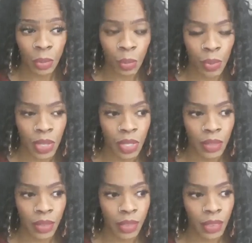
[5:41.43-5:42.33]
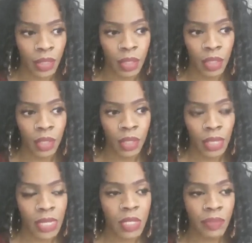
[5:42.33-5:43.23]
with
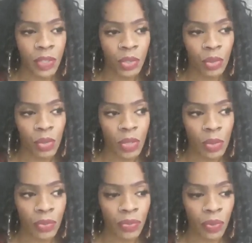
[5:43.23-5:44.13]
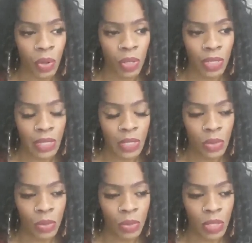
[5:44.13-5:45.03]
individuals who fall
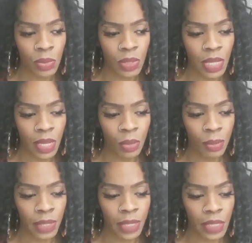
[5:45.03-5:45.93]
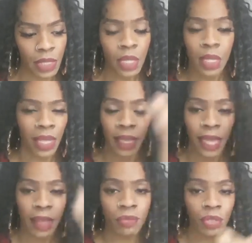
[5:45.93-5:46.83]
into a suicidal place. Like
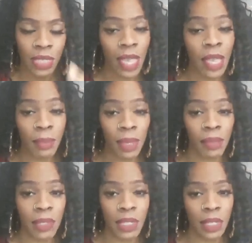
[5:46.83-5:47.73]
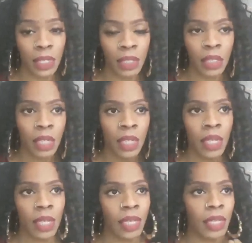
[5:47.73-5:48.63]
every time I've seen it,
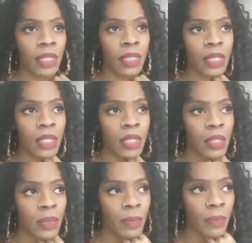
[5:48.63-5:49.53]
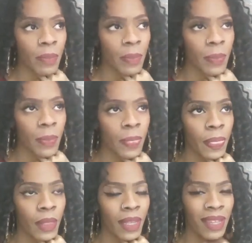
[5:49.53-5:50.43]
it's
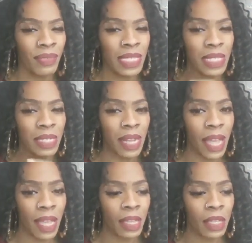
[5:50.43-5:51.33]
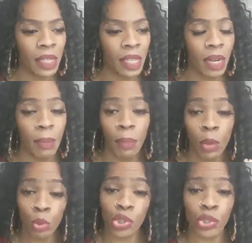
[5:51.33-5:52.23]
if it's not an
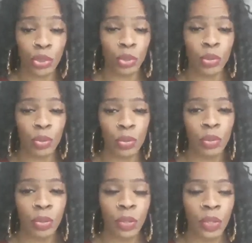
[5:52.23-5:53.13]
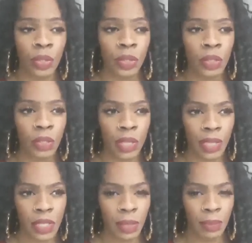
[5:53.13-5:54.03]
emotional,
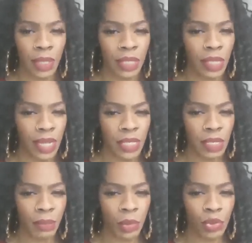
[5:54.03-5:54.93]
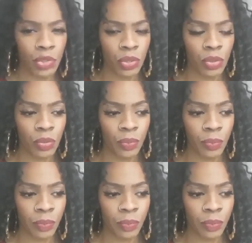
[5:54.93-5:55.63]
like something that's emotional,